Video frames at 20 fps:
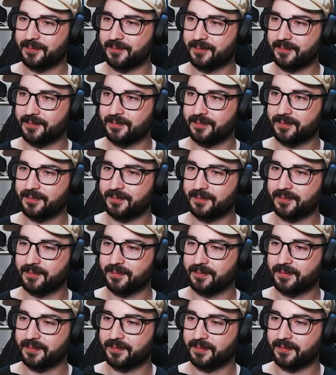
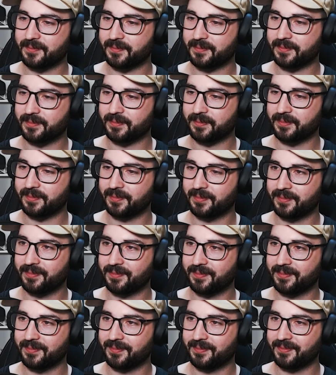
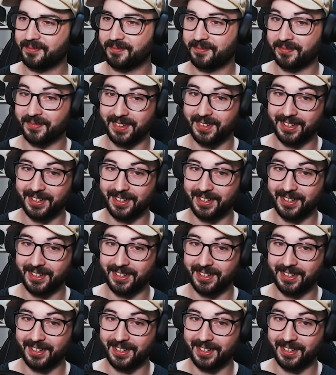(no one is talking)